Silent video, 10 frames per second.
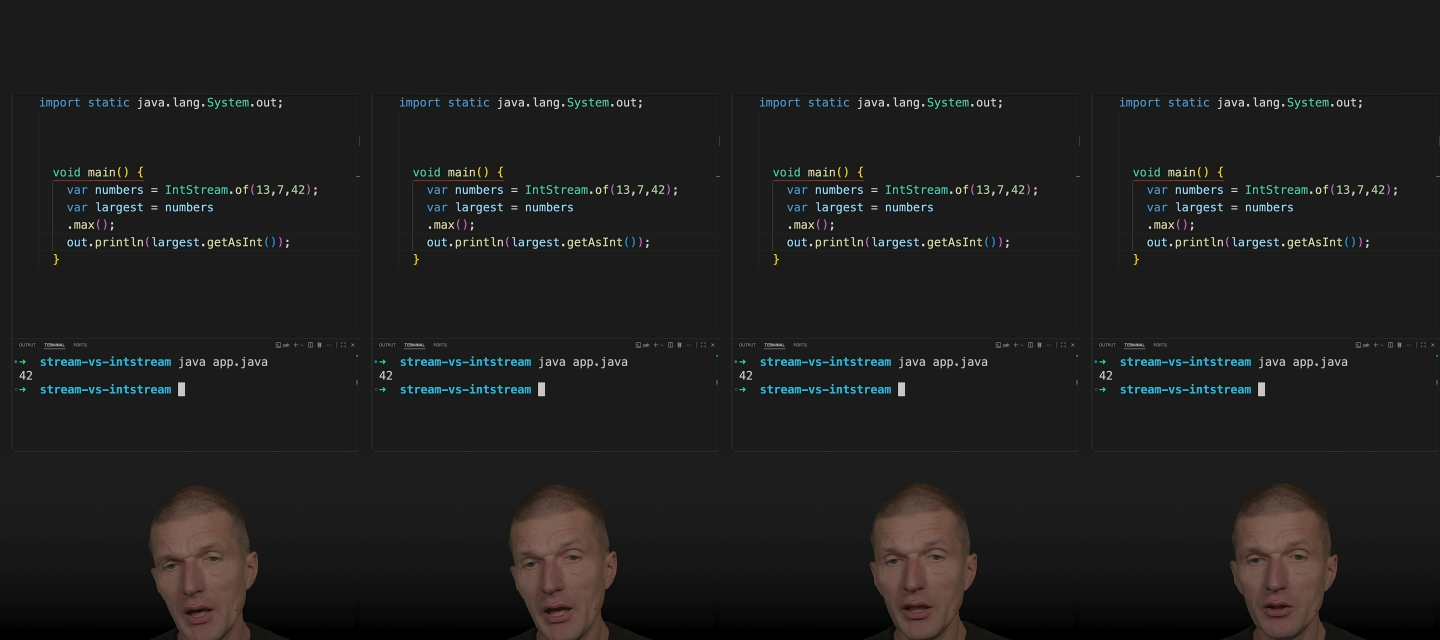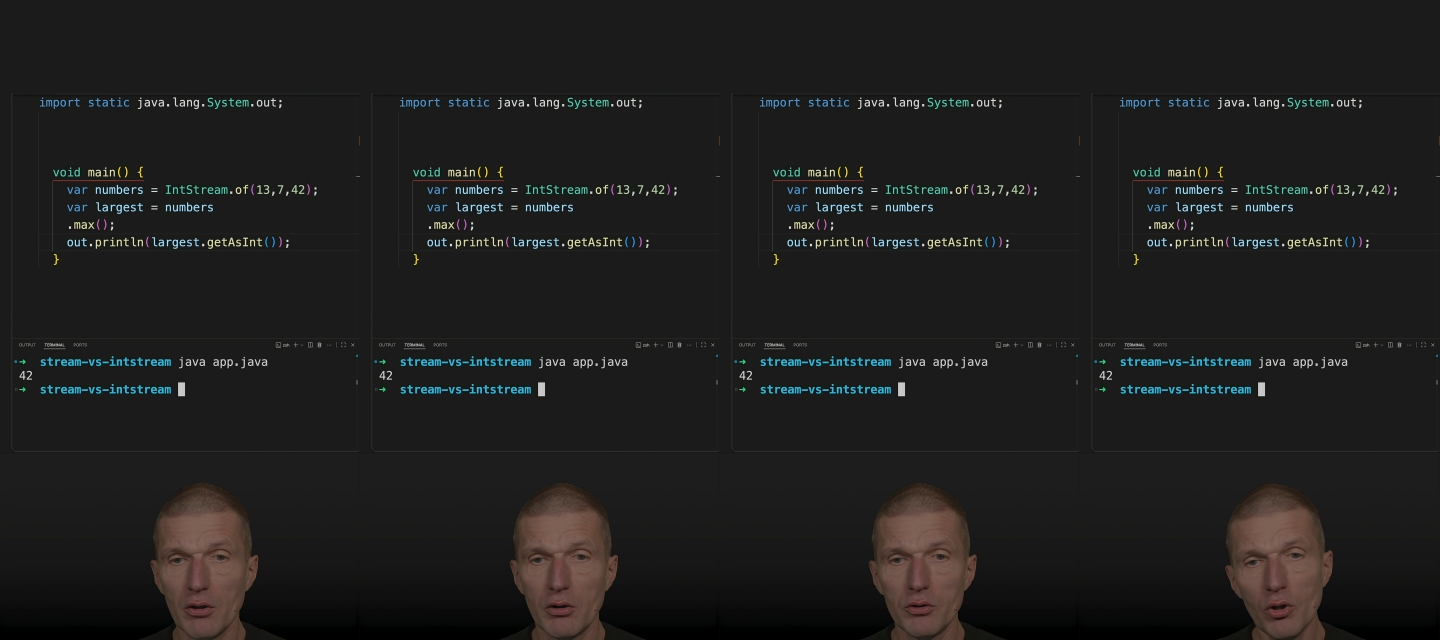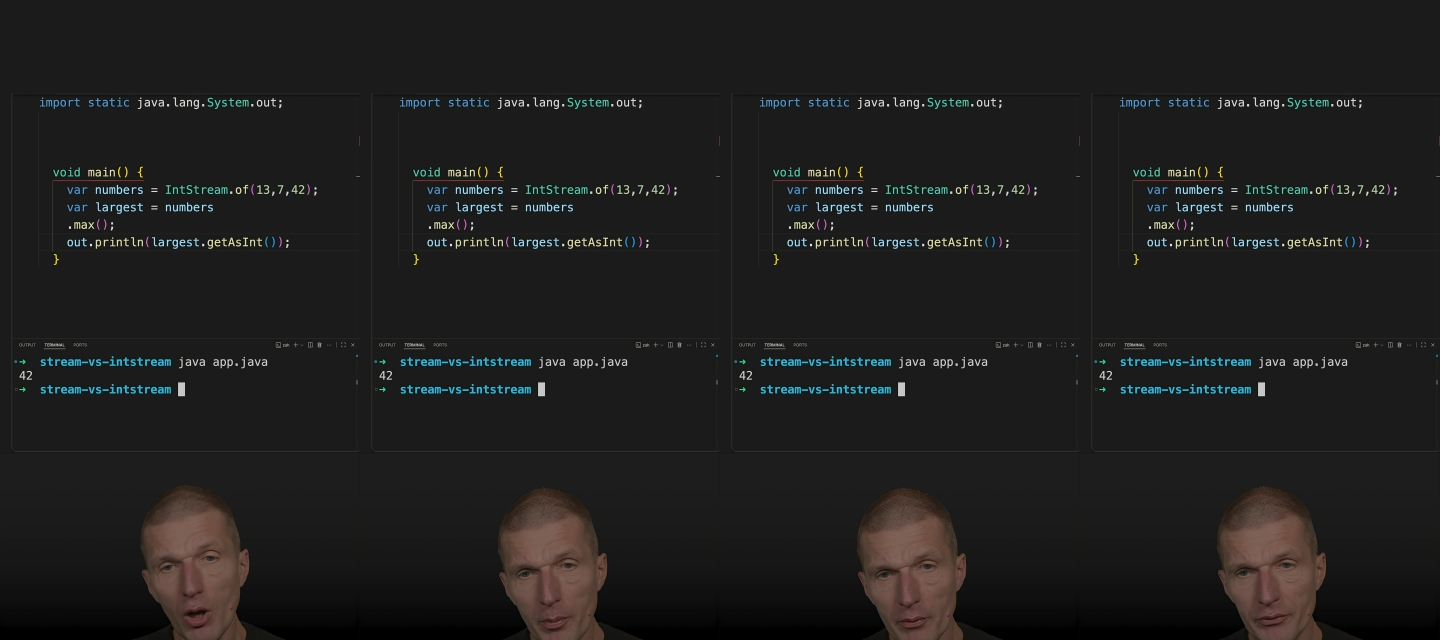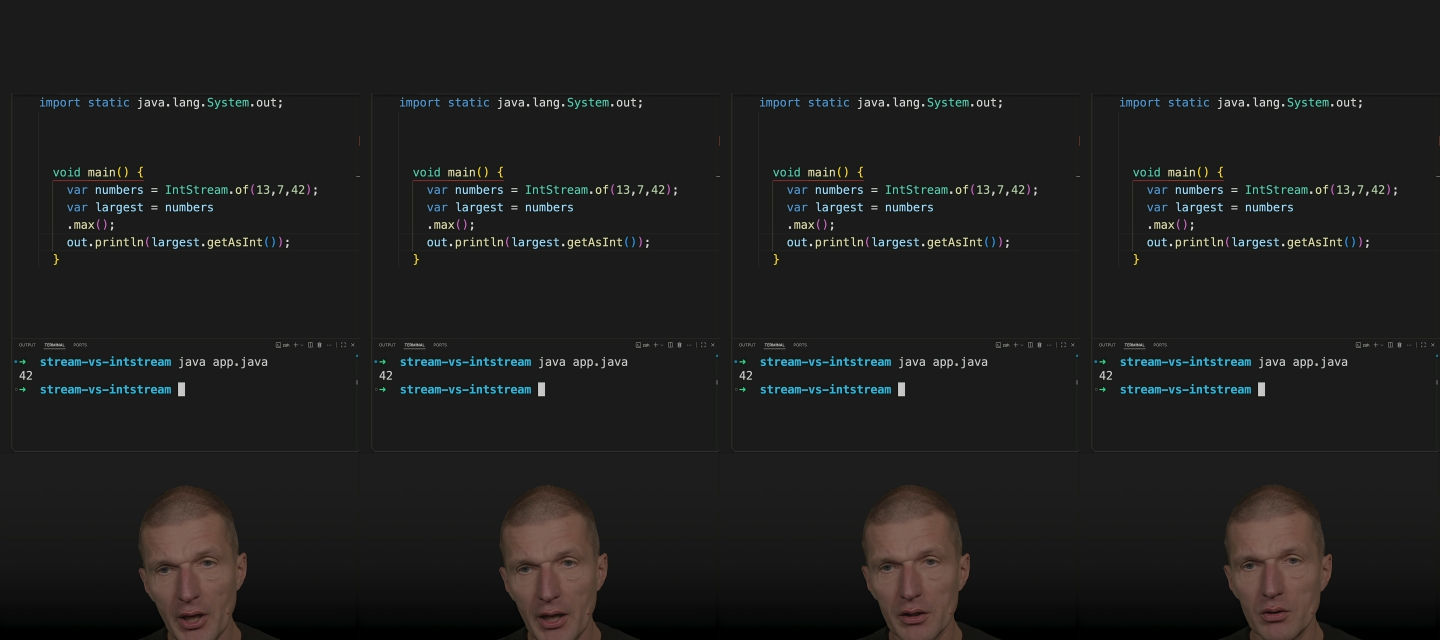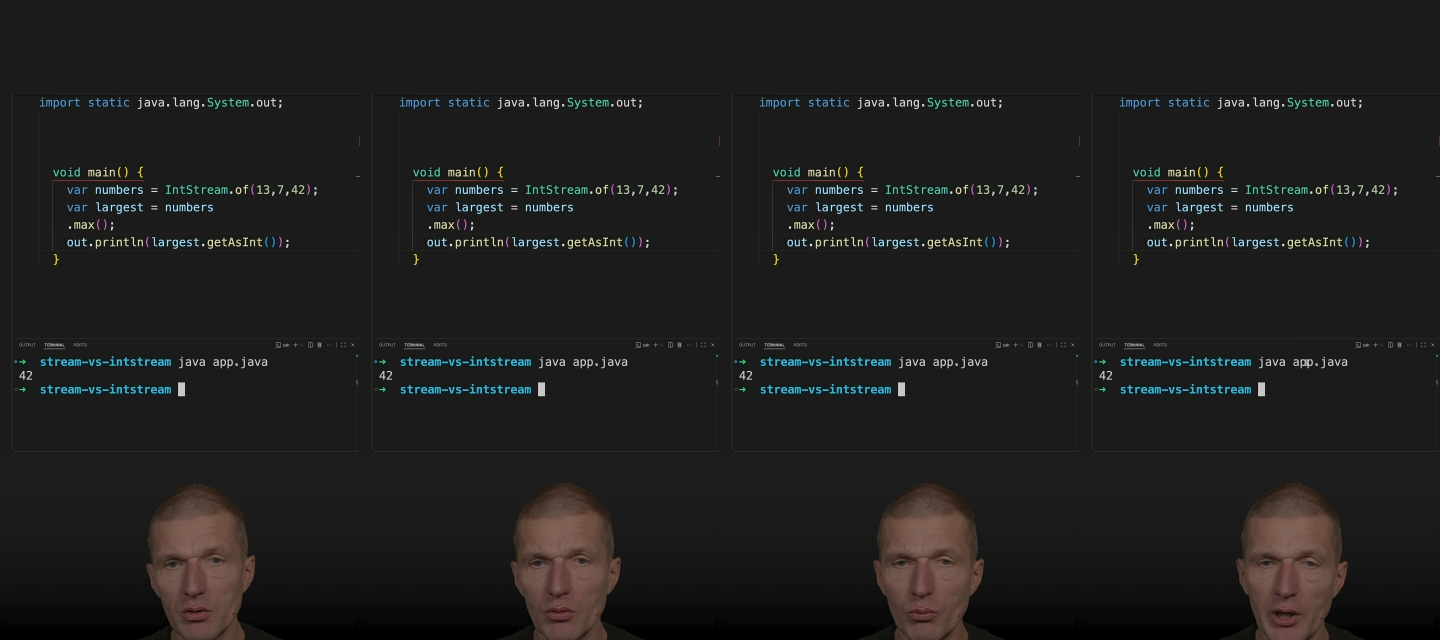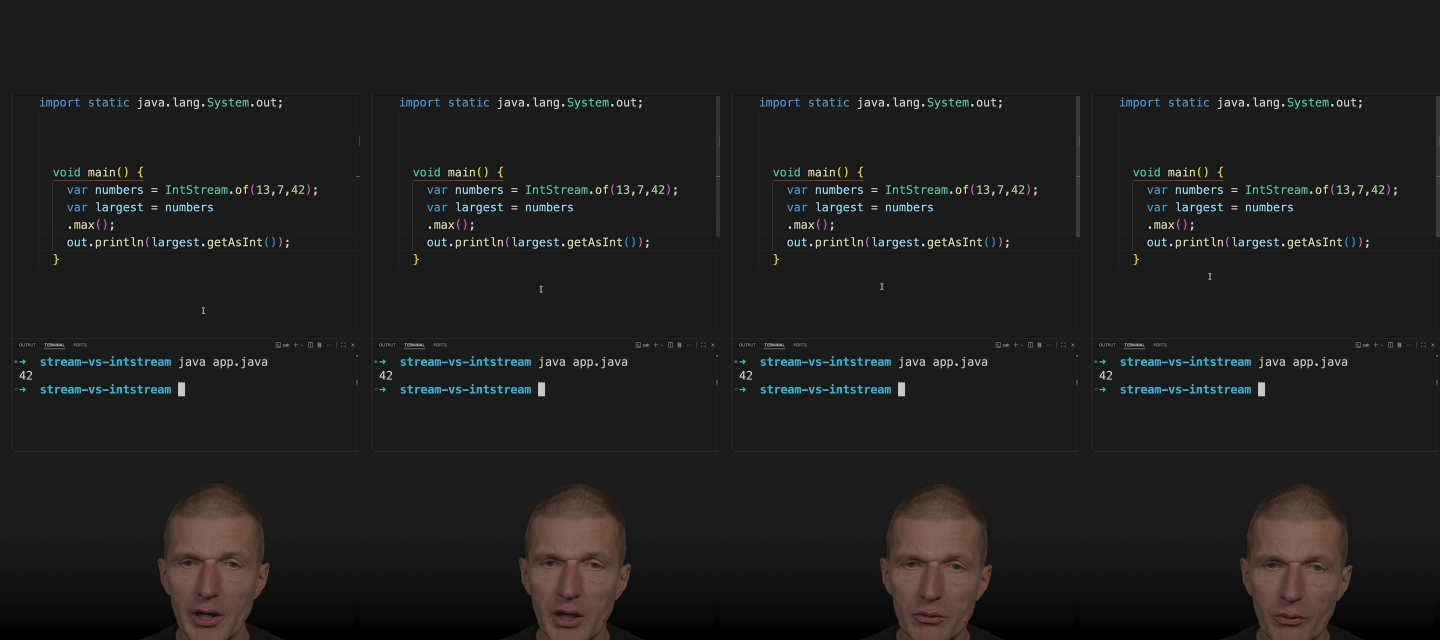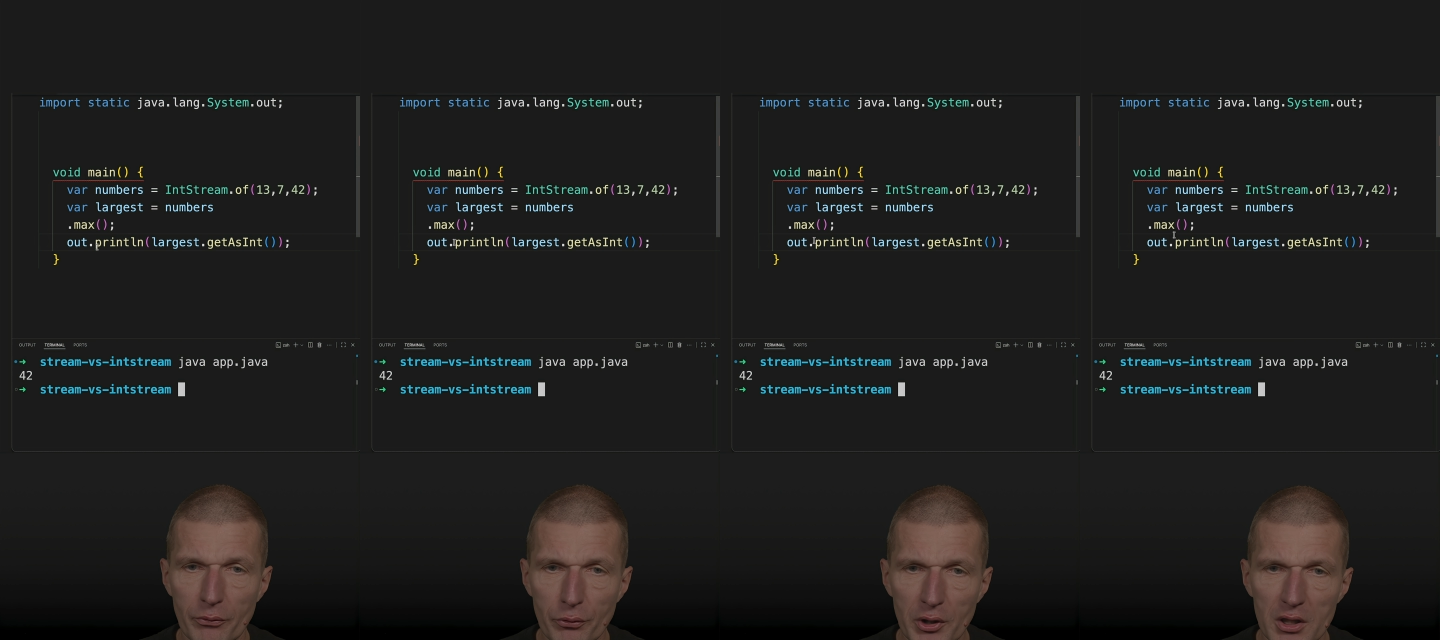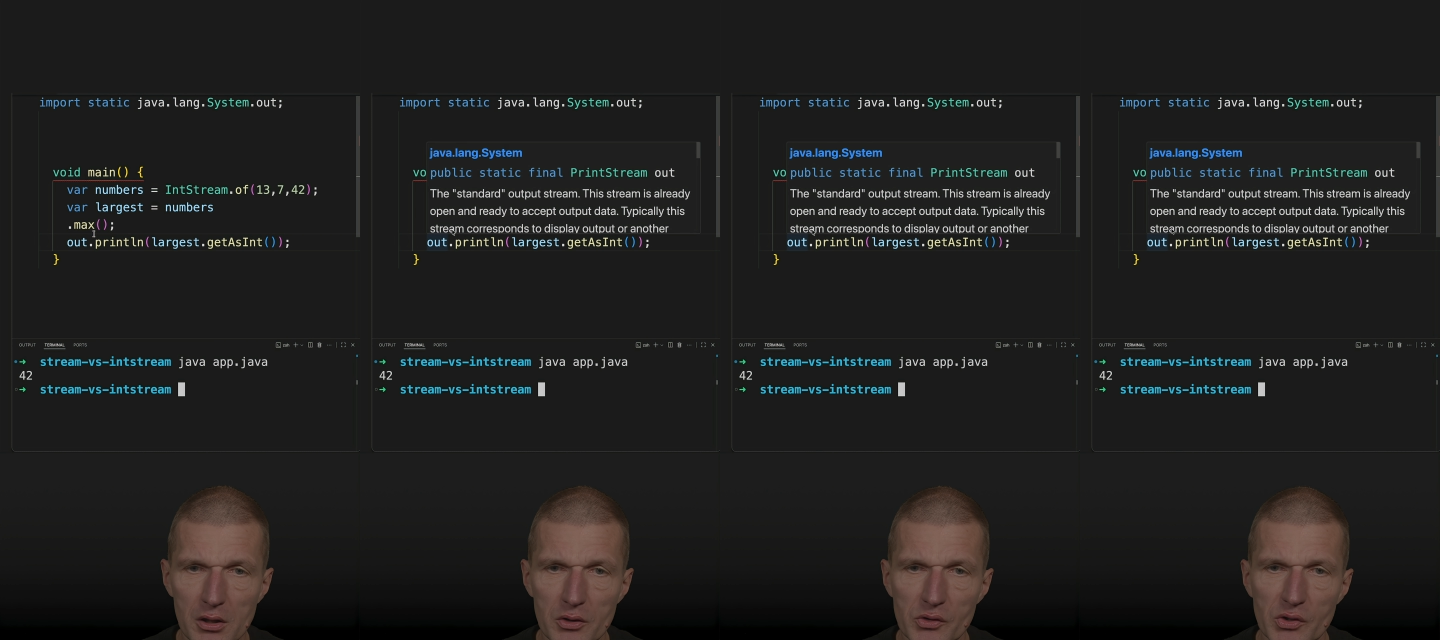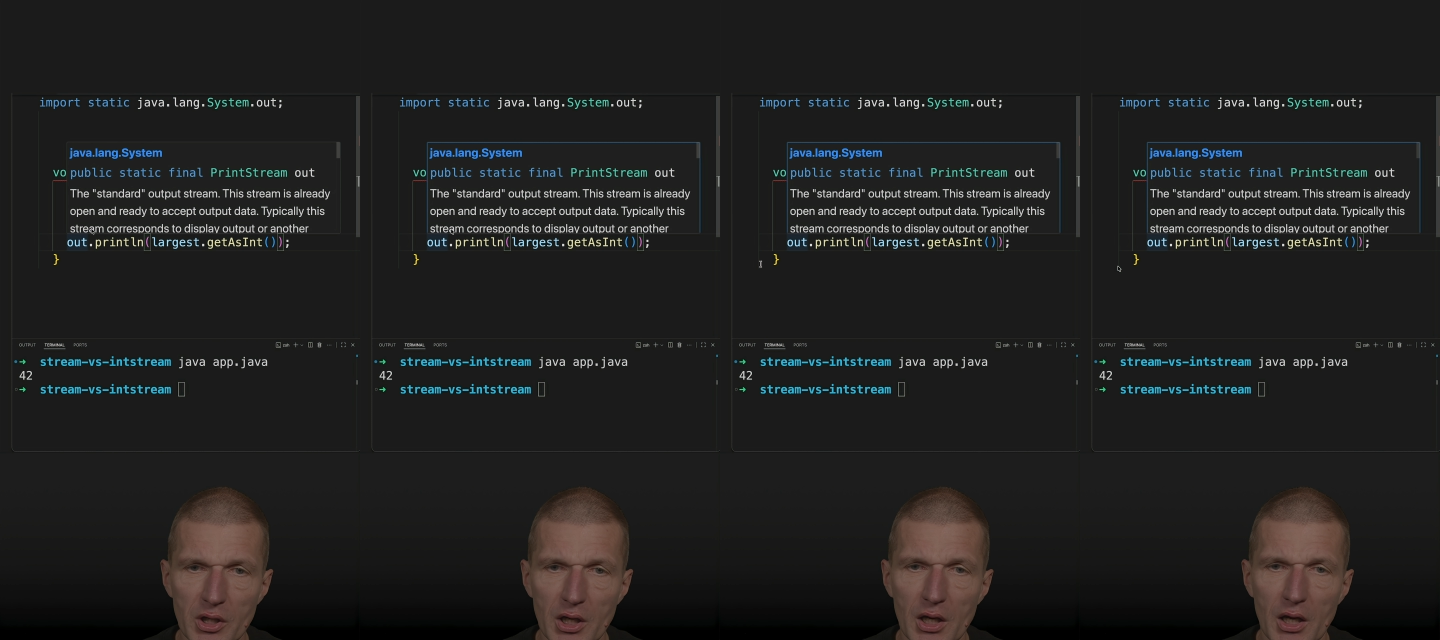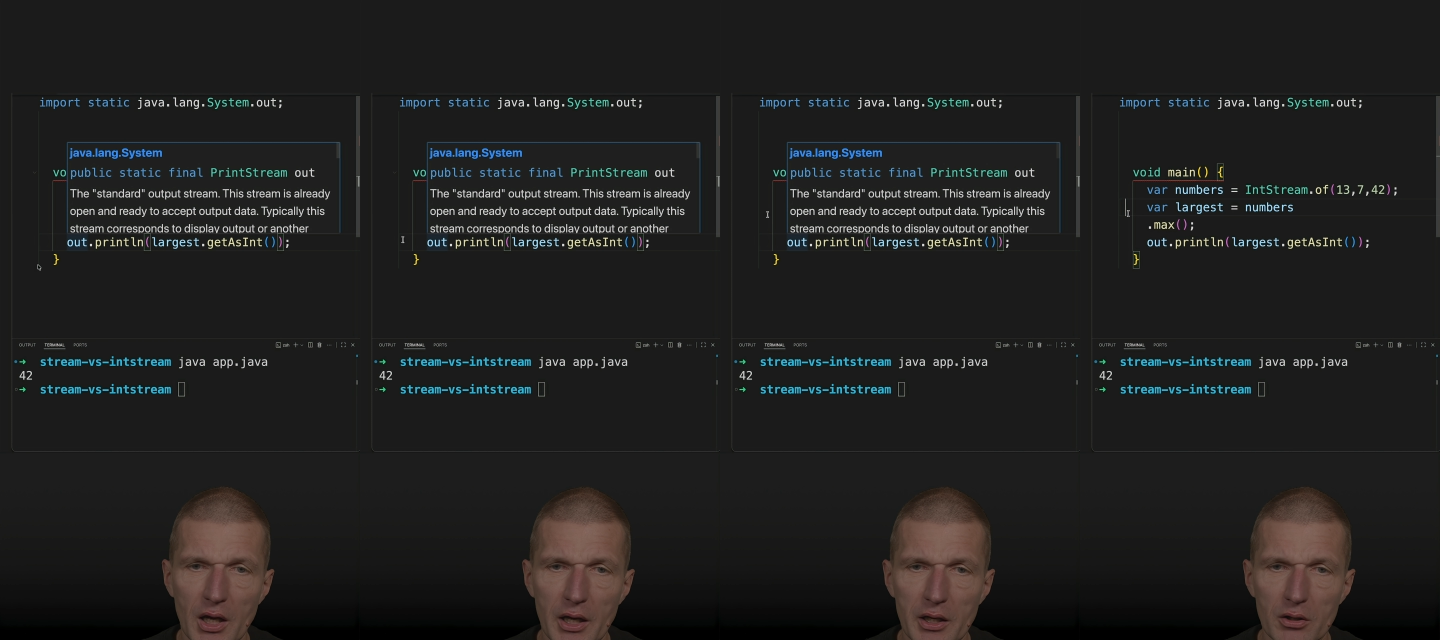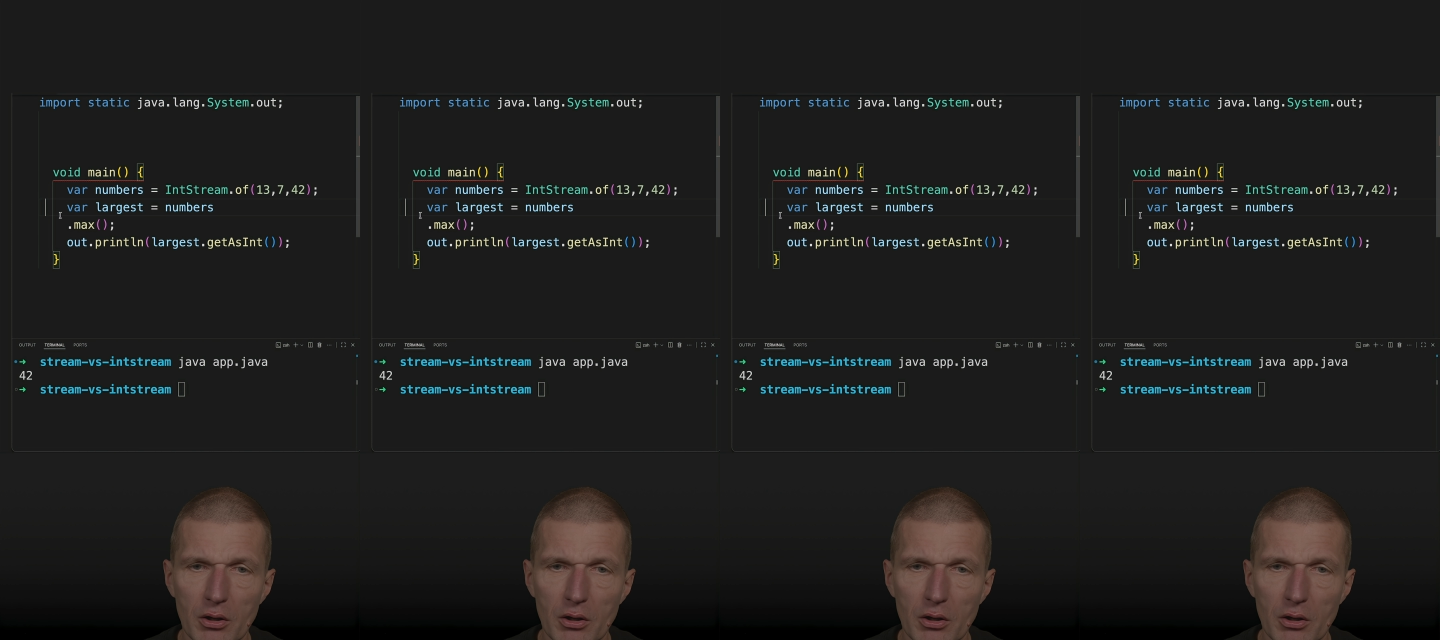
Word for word: And on top of that, what I get for free is I can